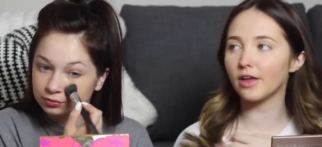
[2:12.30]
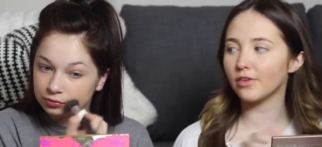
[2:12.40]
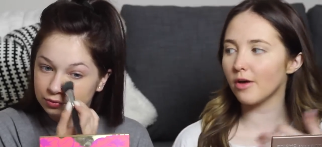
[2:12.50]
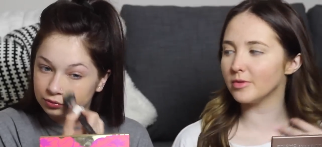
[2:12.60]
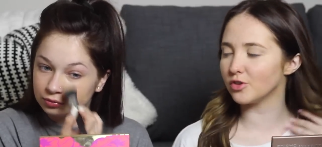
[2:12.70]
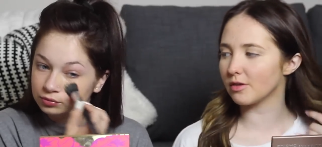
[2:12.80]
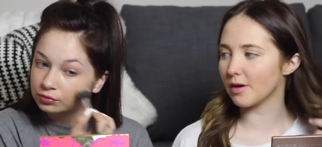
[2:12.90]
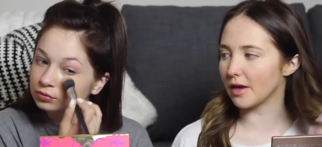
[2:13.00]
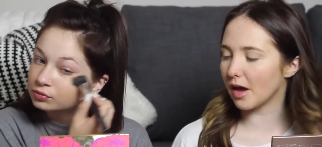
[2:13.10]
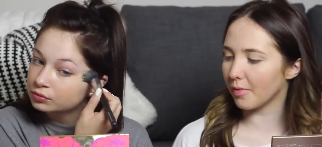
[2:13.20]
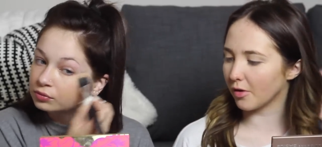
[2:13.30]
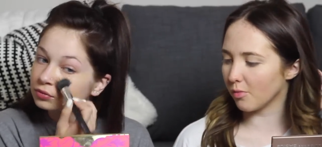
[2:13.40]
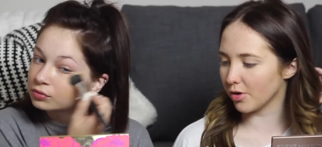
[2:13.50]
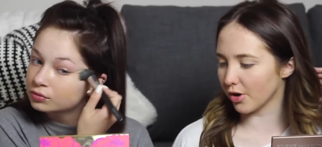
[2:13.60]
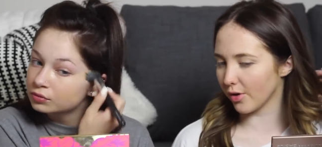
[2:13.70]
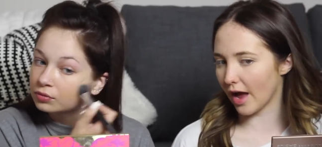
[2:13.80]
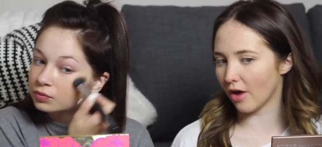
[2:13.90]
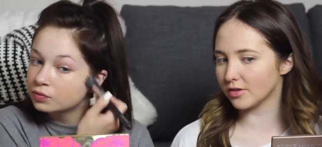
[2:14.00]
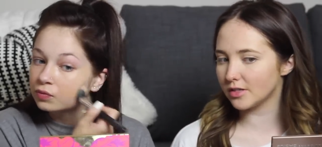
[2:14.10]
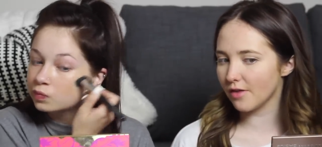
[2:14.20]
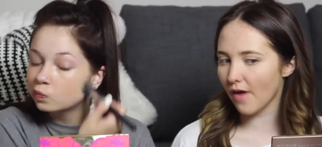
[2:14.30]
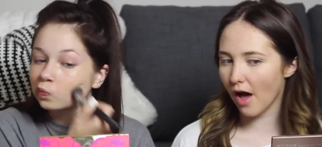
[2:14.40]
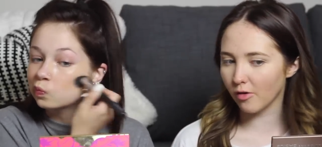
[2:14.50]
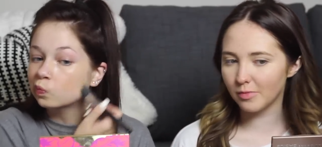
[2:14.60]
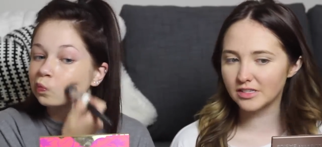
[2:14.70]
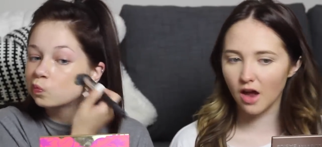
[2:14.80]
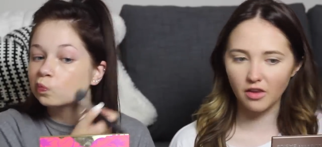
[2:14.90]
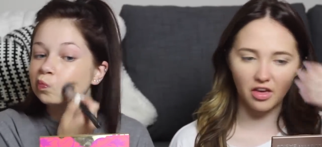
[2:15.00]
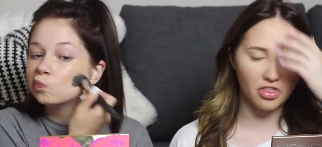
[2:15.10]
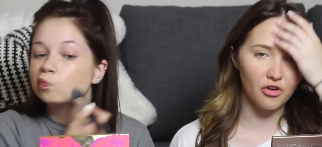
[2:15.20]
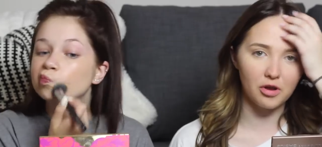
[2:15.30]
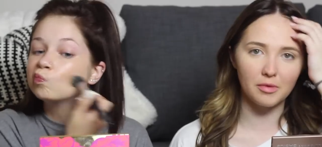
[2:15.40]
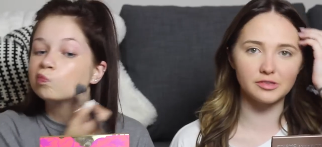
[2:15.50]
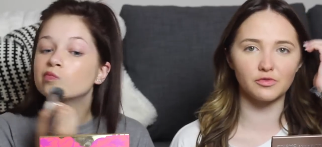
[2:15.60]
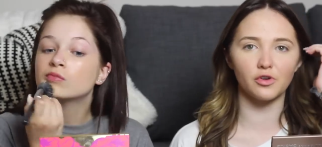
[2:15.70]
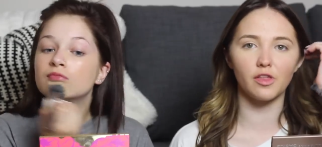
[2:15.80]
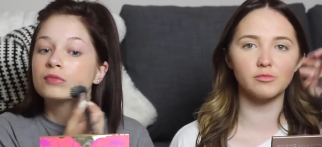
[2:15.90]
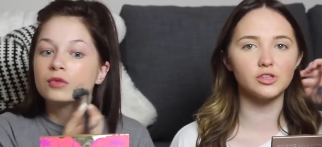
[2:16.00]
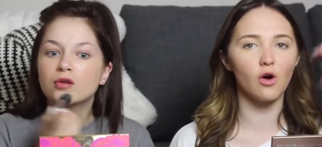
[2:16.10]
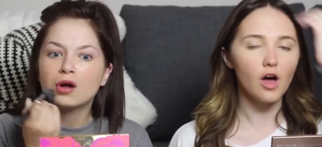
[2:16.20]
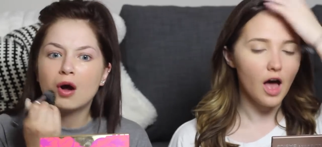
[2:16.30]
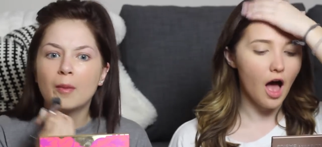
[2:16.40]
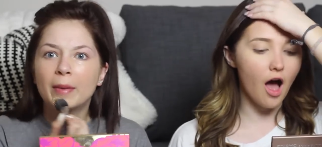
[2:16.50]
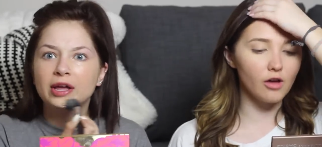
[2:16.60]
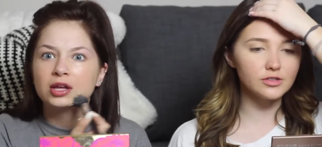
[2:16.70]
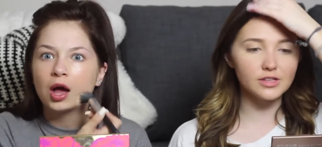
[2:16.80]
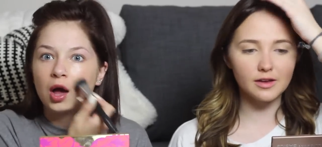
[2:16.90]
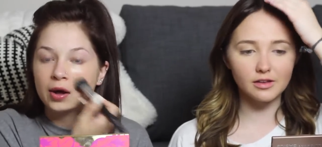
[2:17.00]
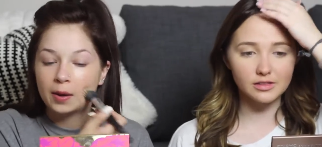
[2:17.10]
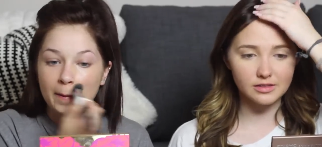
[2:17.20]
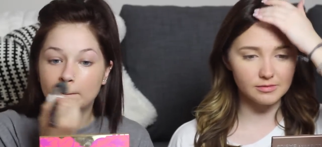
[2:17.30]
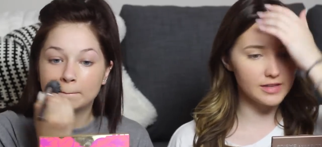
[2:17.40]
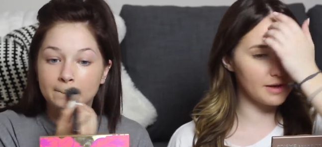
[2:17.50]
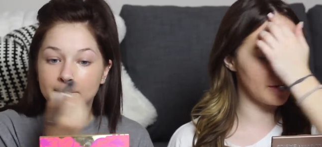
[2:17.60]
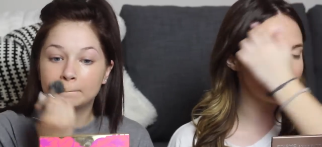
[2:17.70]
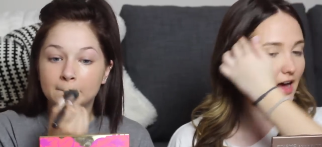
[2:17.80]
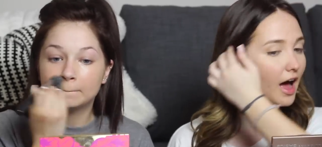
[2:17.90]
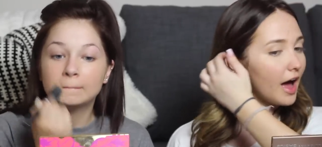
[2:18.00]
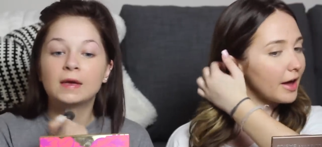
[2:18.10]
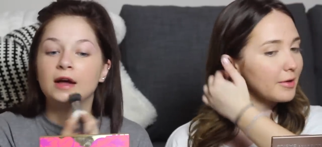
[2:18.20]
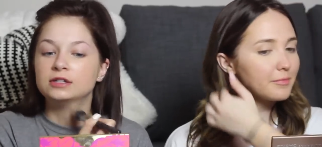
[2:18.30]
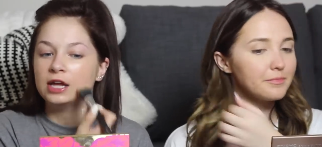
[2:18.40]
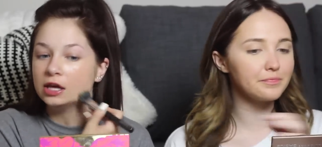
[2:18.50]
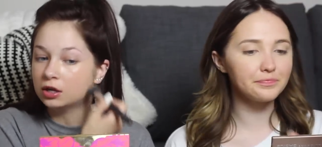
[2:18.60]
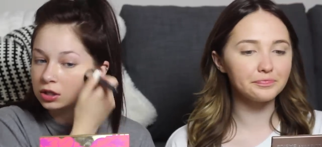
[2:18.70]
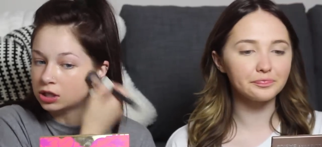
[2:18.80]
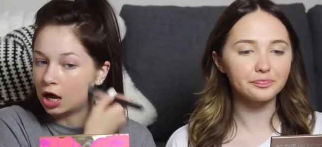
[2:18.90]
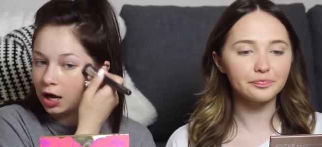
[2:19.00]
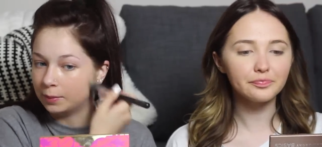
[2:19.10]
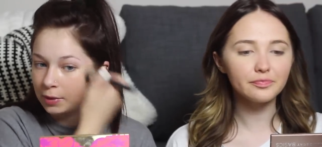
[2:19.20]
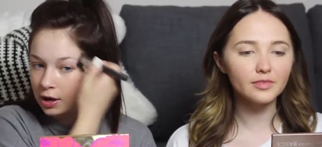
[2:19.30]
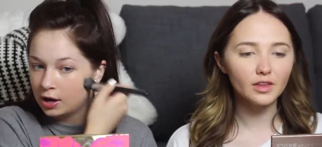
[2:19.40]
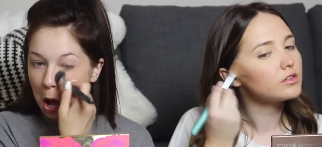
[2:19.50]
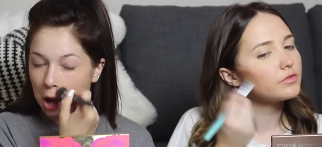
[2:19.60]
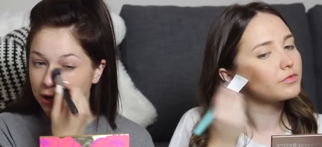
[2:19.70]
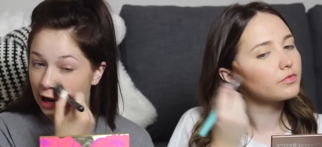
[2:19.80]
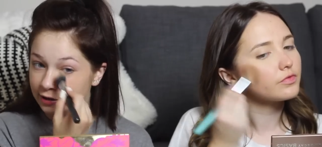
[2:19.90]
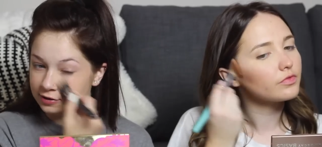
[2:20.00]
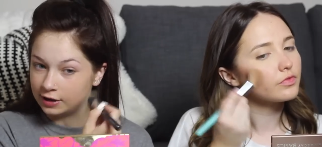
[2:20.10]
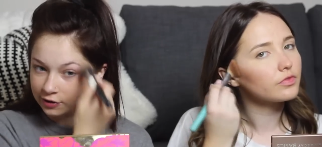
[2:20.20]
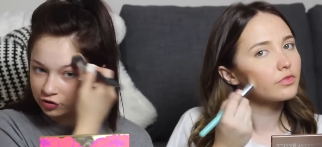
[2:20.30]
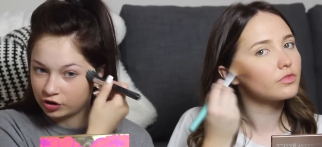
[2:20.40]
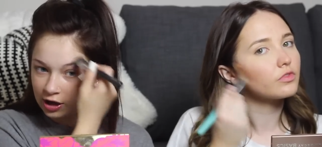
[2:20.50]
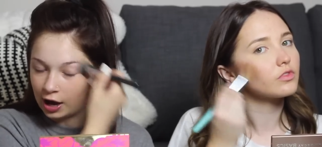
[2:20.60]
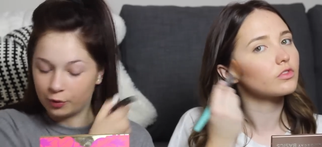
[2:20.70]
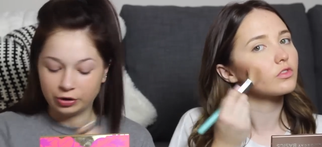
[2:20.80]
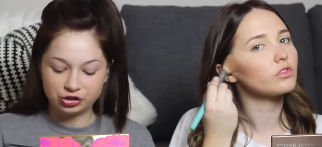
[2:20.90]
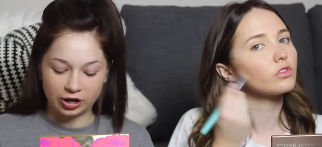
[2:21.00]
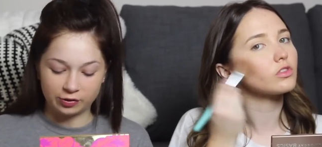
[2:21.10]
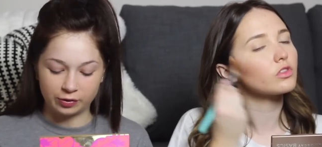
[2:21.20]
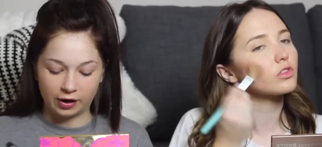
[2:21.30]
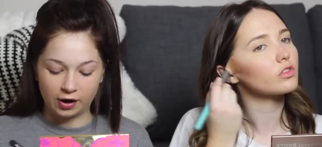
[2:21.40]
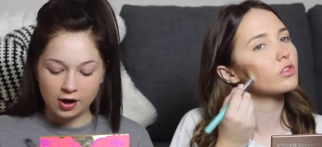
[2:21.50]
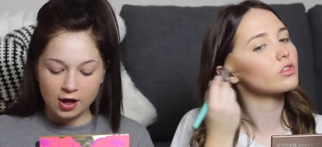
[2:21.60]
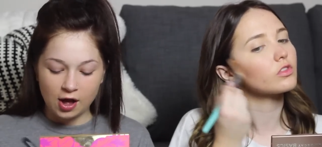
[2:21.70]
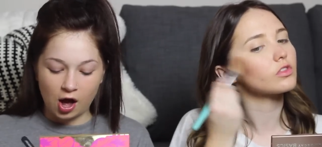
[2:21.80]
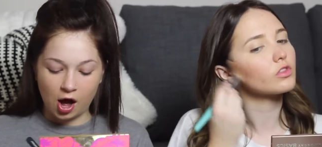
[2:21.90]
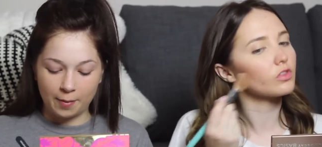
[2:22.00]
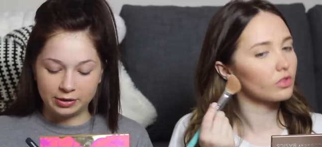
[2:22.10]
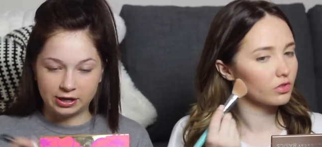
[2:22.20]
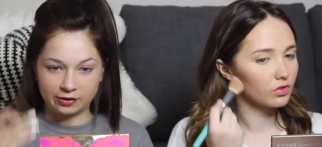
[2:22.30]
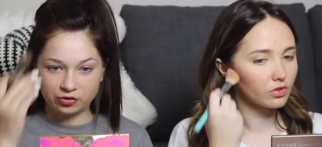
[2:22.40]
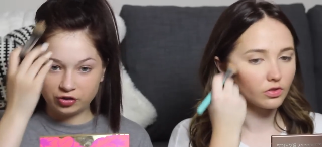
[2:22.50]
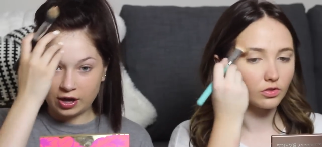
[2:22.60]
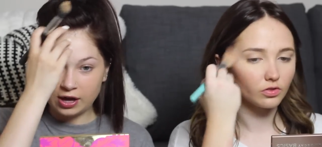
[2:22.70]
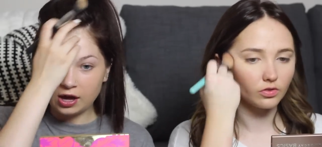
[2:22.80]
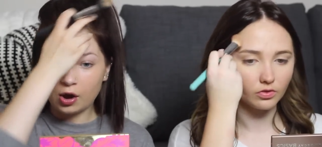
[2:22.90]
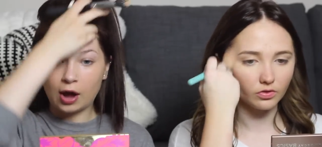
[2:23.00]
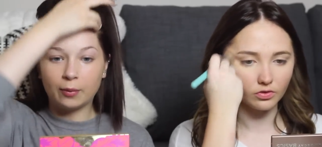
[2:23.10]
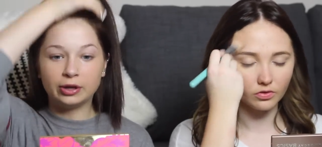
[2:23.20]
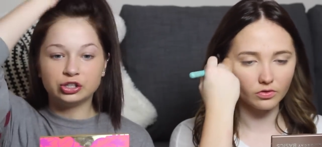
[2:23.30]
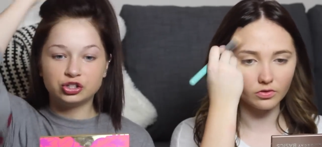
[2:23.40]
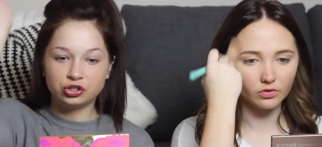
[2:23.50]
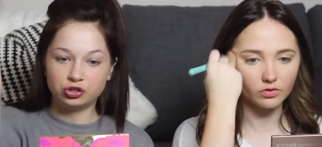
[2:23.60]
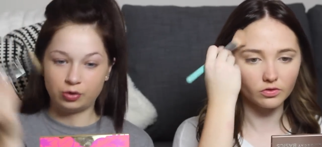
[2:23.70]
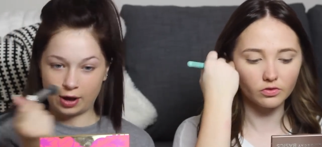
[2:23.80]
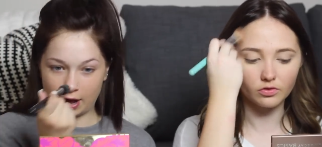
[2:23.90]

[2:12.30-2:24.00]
Speaker 1: whenever I'd be doing my makeup, like when we were going out and stuff, I would be done like 30 minutes before them, so I'll take my time.
Speaker 2: Yeah, take your time. Oh, guys, yesterday, I wish you guys were there. Yesterday, I went to